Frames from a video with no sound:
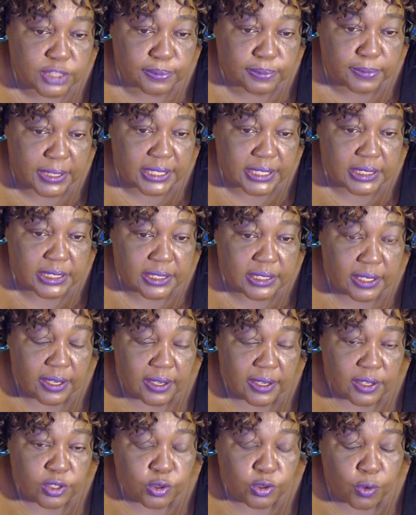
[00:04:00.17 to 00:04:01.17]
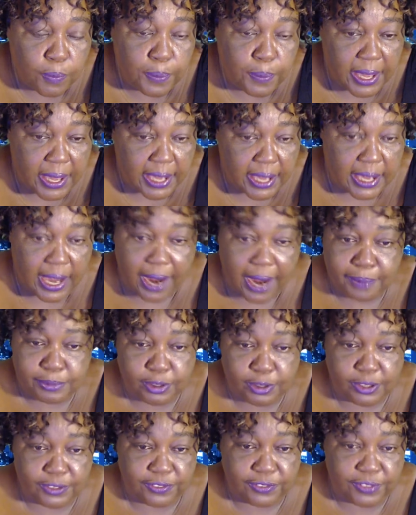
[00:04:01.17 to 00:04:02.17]
money you pay. I'm
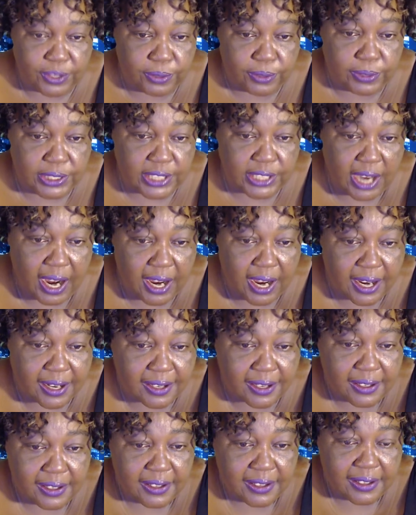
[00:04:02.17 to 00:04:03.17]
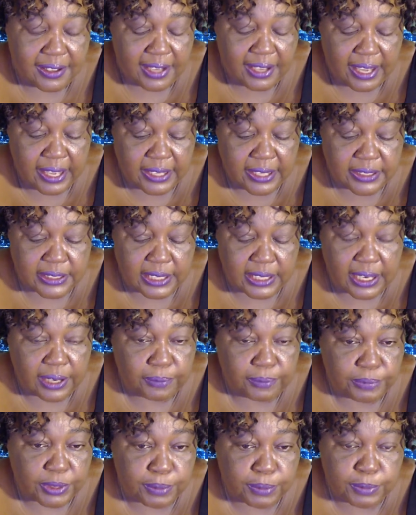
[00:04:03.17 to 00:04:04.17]
not very young. And
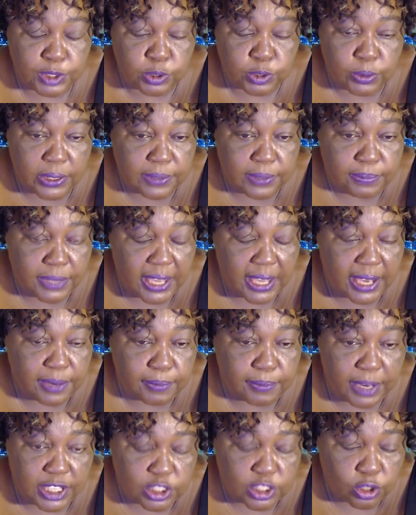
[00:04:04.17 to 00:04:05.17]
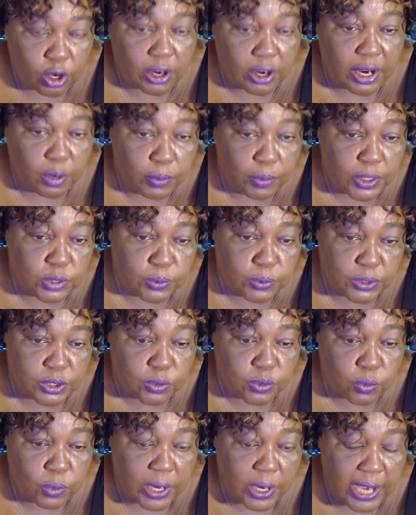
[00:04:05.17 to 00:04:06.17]
um, between me and my daughter, when, we,
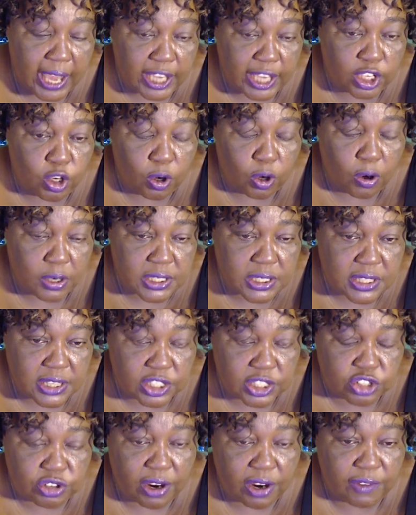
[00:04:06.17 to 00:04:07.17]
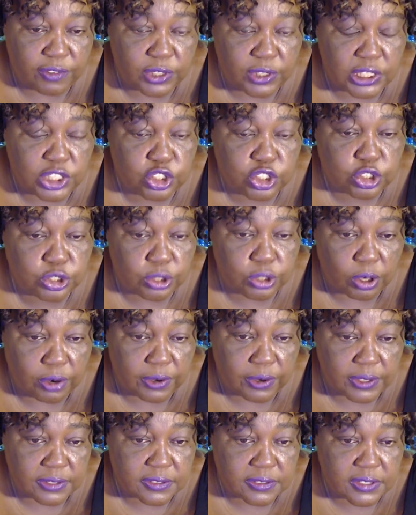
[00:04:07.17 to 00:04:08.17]
when I got the travel
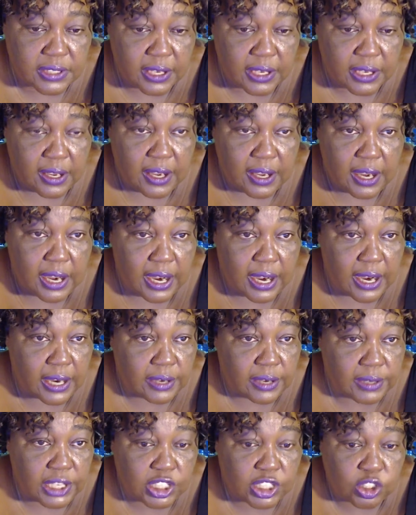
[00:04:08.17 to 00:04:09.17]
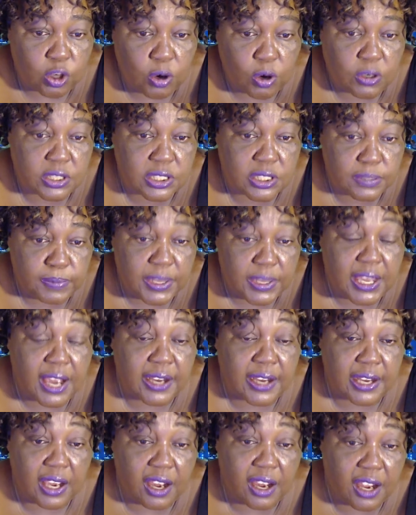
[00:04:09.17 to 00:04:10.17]
insurance, uh, it cost me
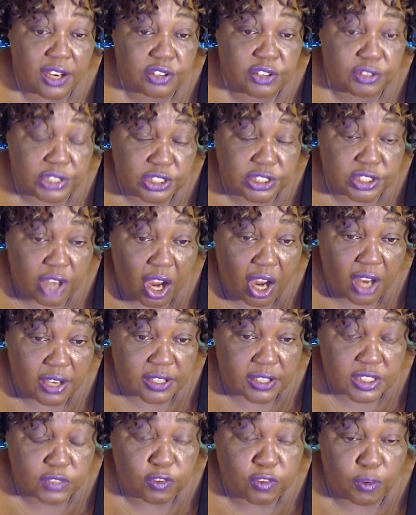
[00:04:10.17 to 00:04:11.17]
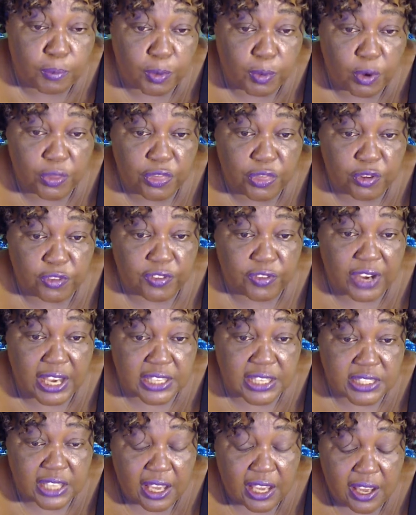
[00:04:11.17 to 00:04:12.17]
under $100 for both of
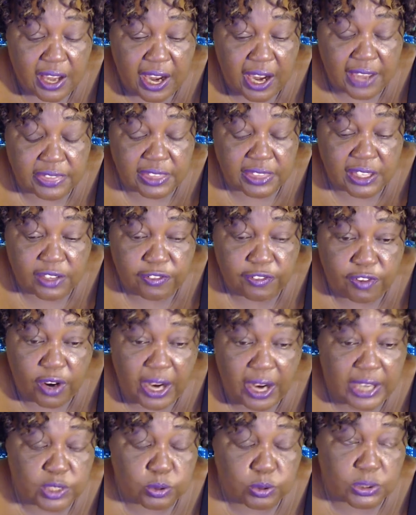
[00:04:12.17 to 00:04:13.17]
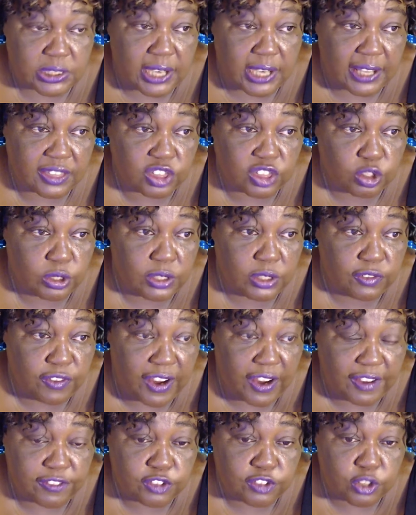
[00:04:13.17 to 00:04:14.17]
us. I think for her it was like
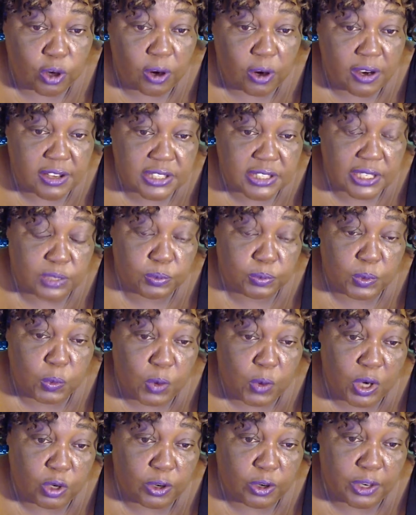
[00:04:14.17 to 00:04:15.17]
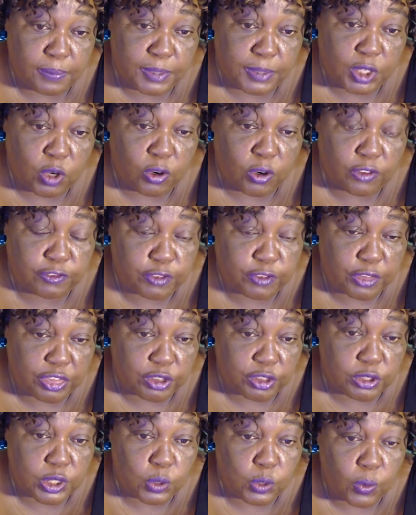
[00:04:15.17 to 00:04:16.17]
$35 and we were going to be gone for
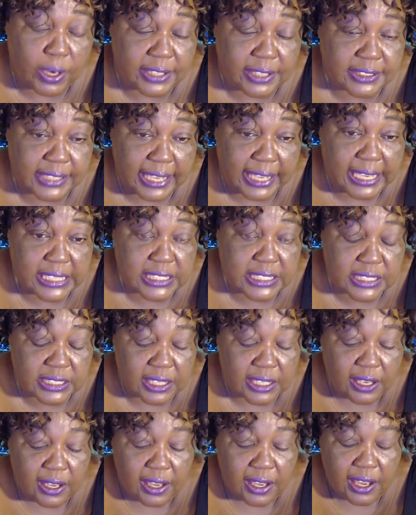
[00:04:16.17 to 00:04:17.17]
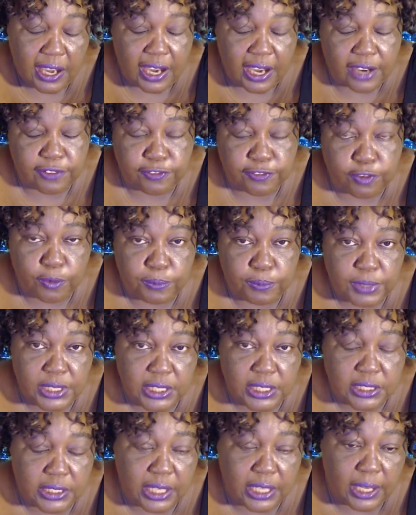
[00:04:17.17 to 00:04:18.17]
31 days. And for me,
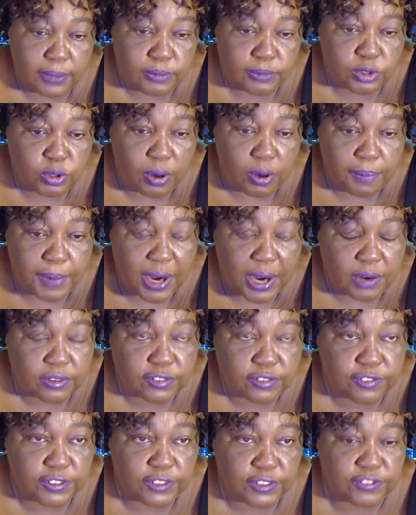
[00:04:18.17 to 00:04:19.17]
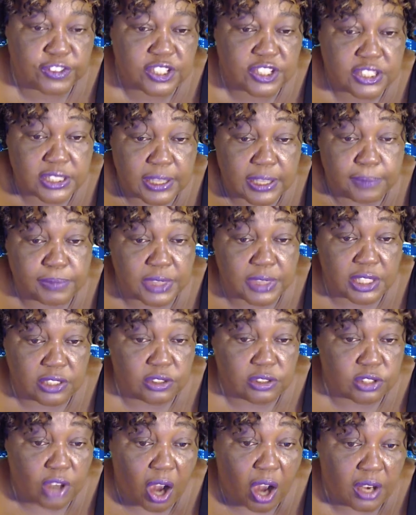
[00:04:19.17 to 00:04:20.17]
it came to about 50 something
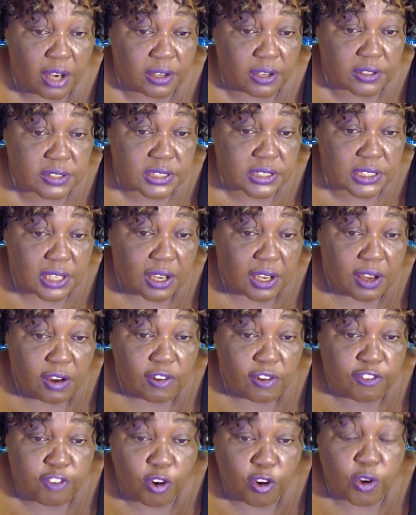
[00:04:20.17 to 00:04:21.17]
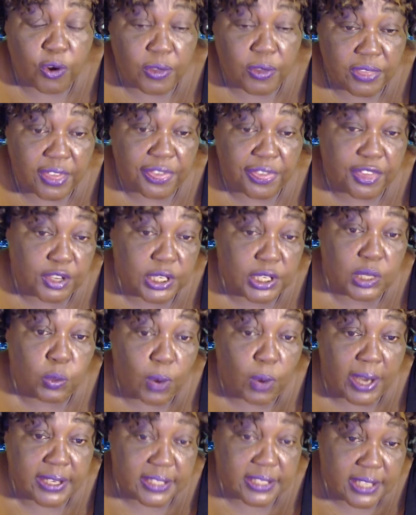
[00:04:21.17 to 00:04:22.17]
dollars for the
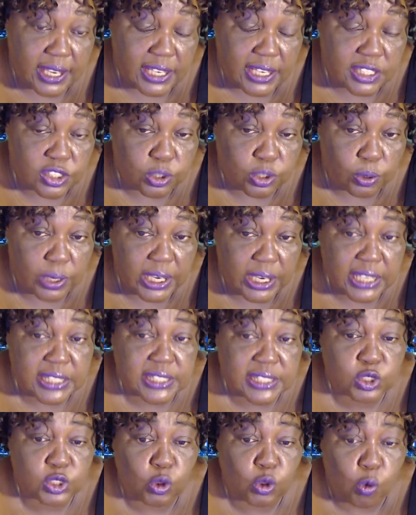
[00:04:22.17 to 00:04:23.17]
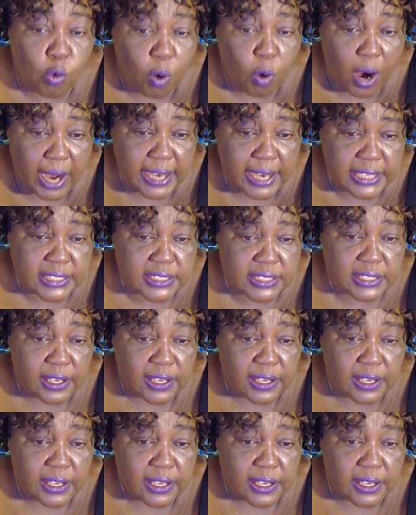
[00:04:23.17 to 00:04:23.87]
31 days. So it's quite